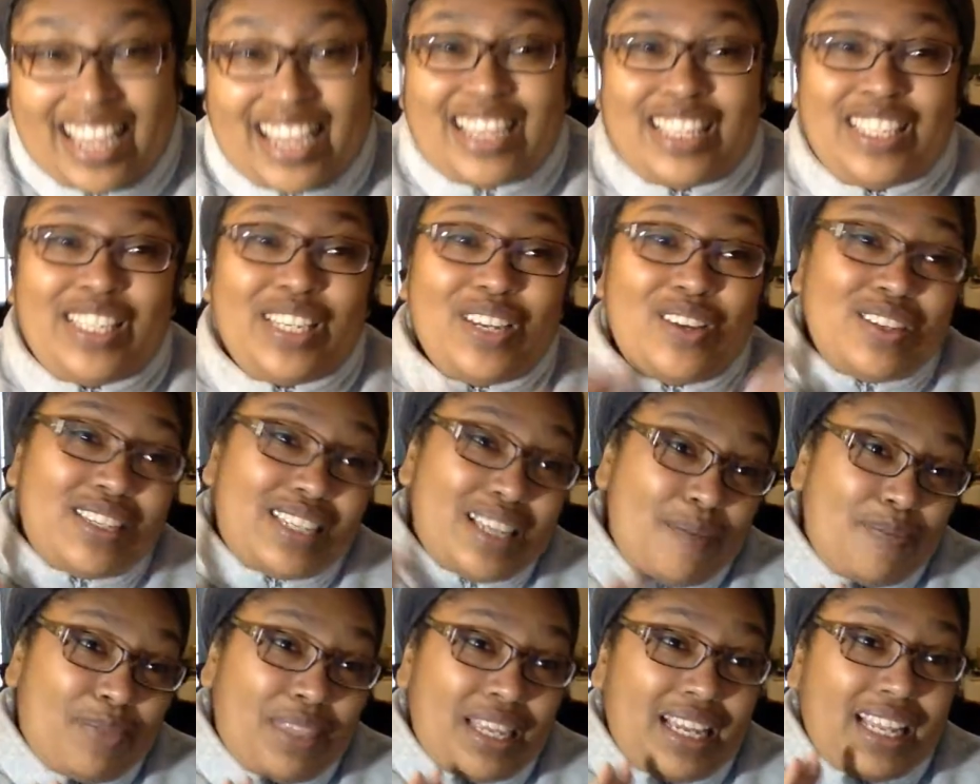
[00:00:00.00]
So
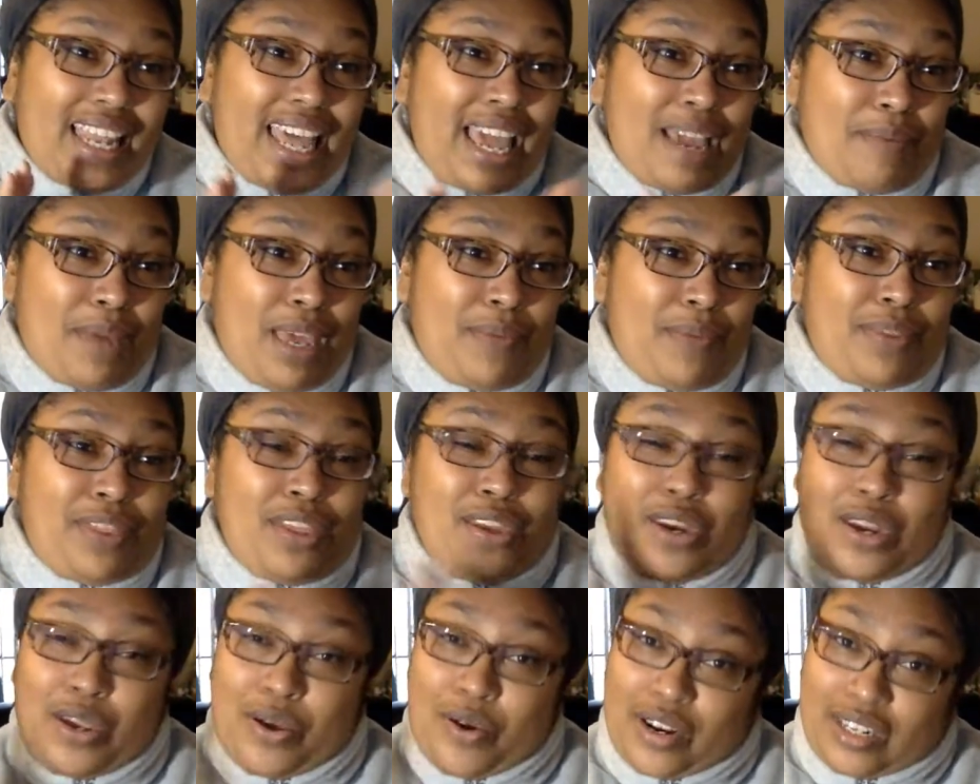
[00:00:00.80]
something like maybe the
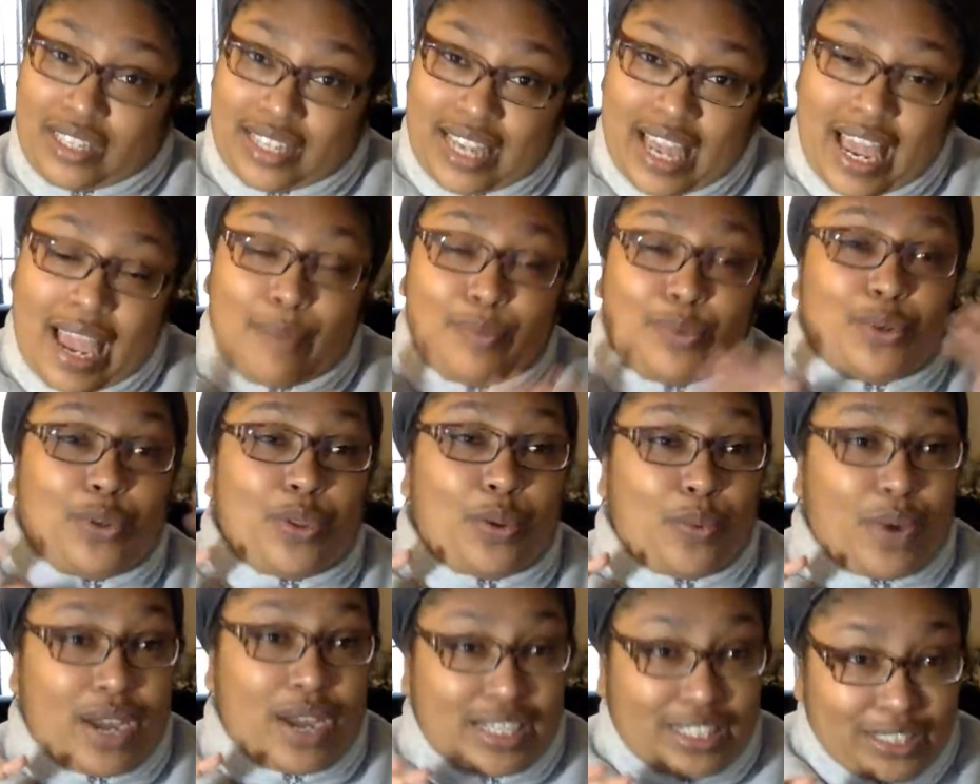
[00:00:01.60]
New York Times or
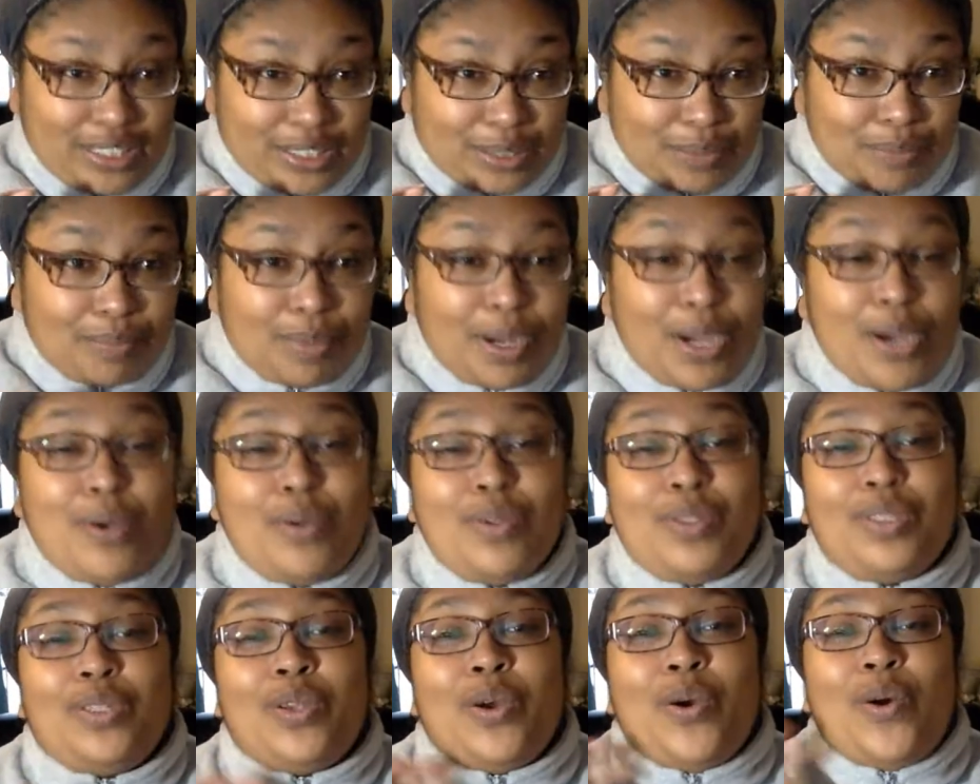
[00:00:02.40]
the Washington
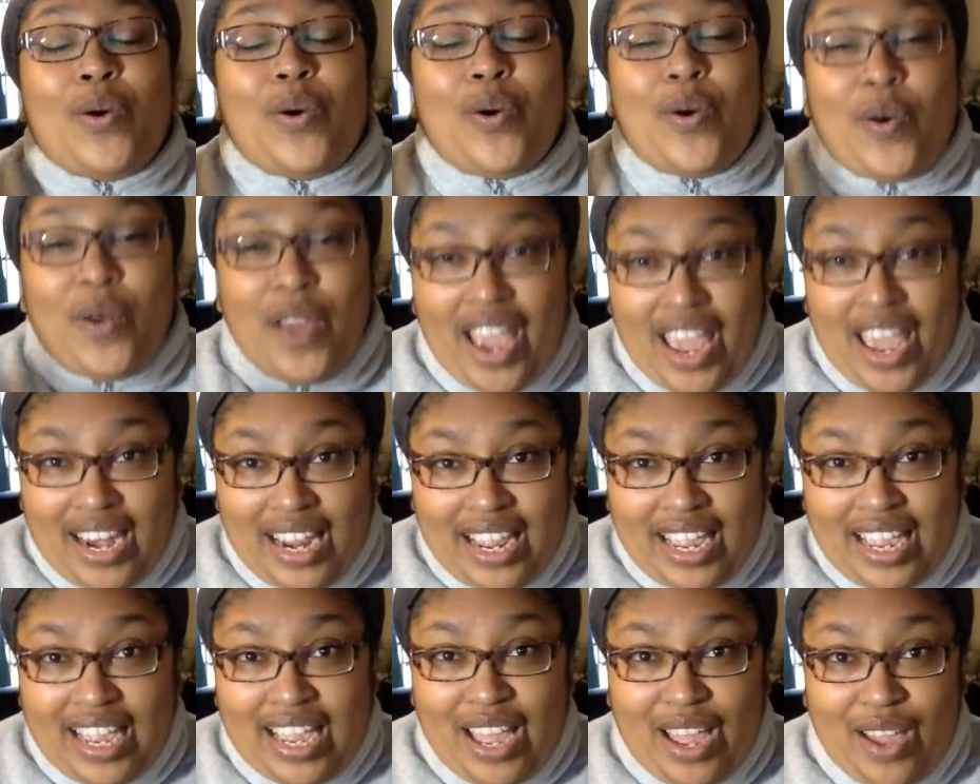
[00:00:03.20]
Post, or
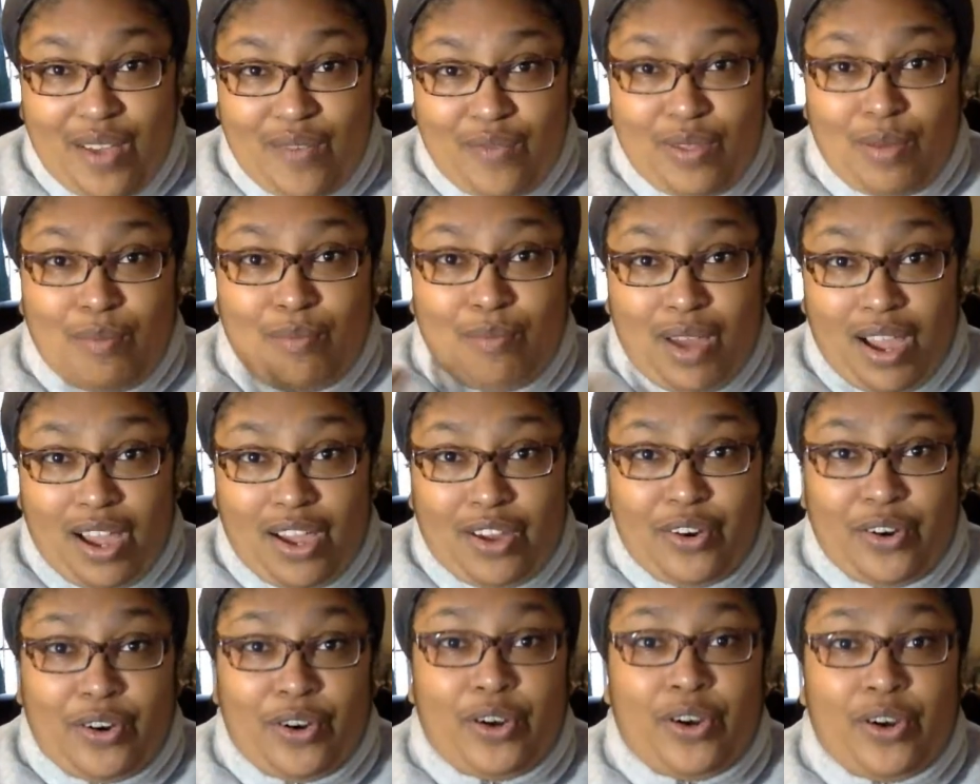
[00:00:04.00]
any of the
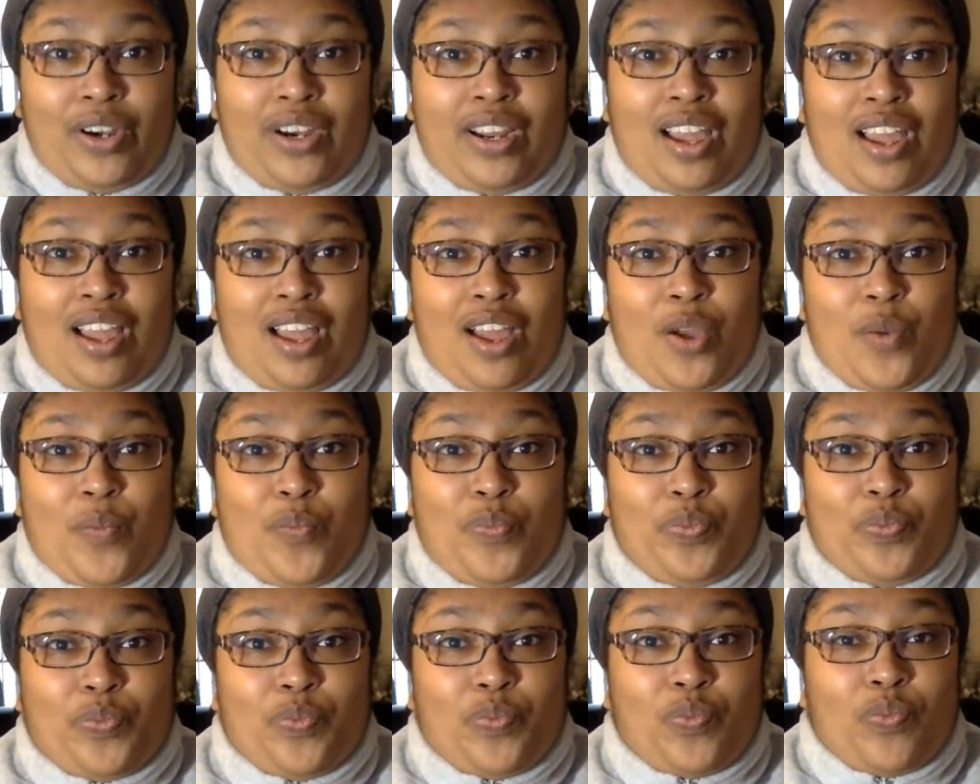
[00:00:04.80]
modern,
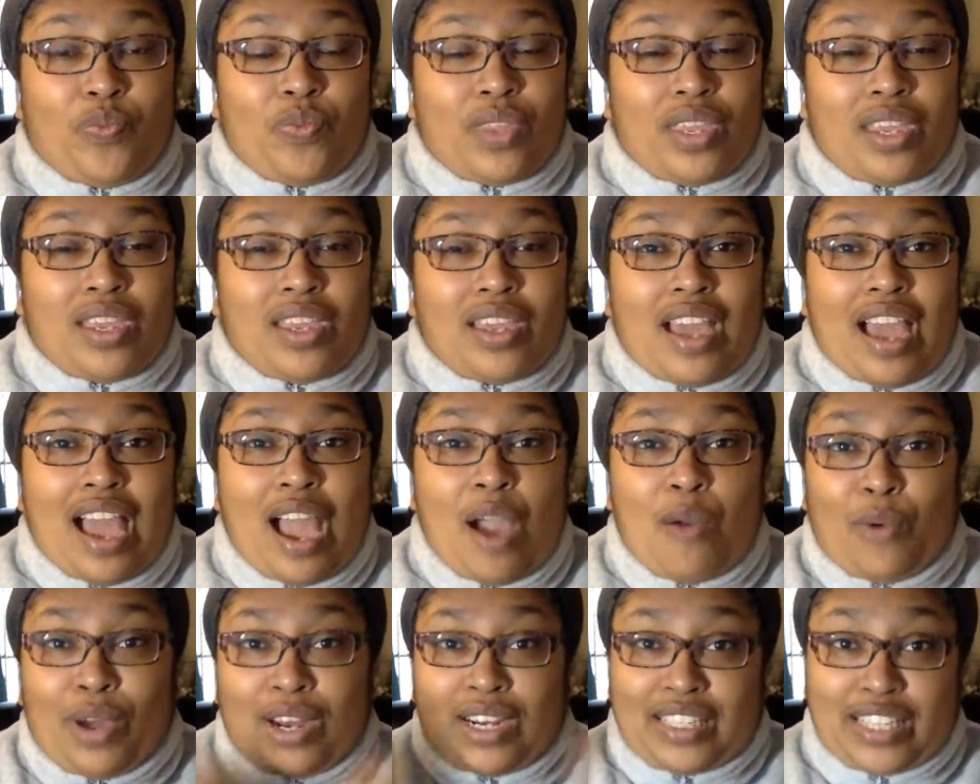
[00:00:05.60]

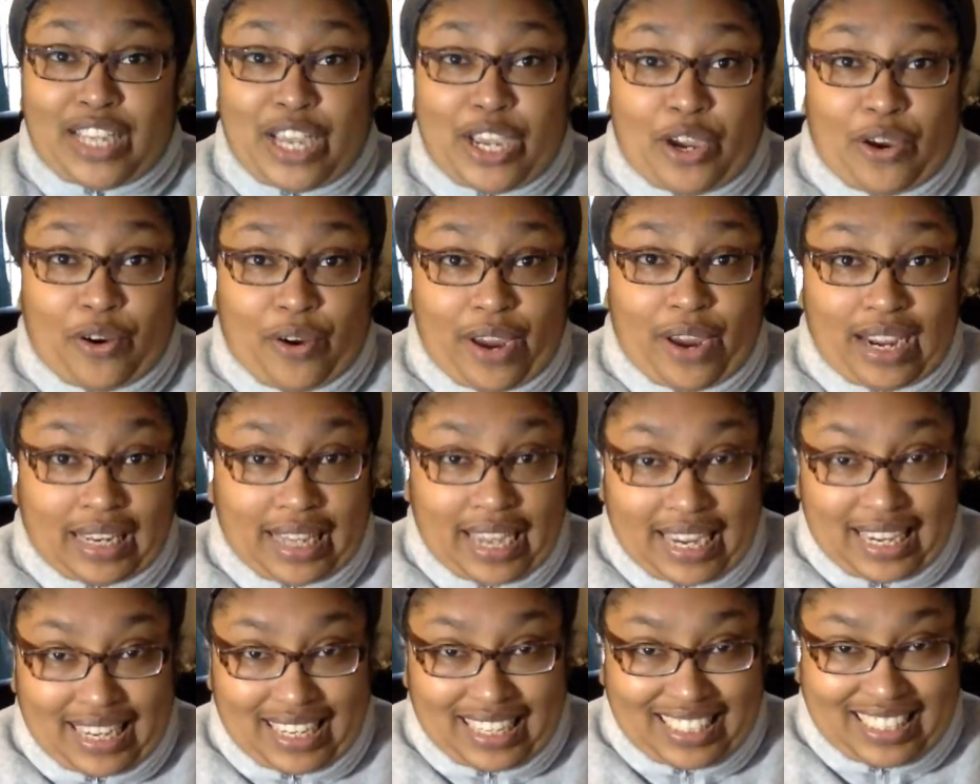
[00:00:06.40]
I want to say gray
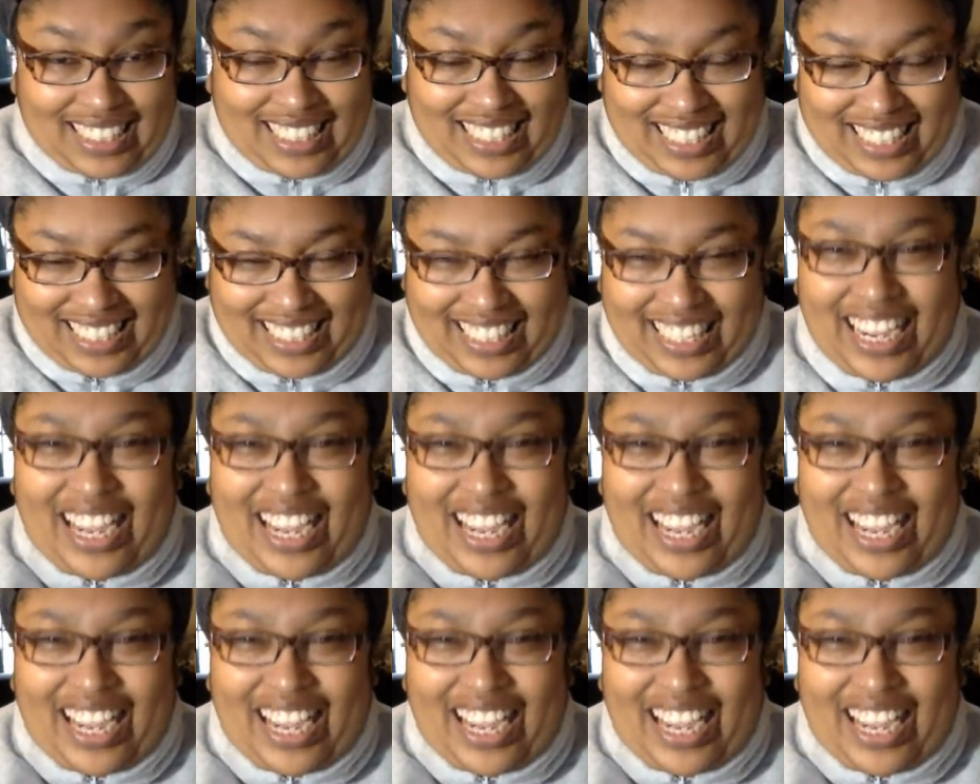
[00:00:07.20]
ladies.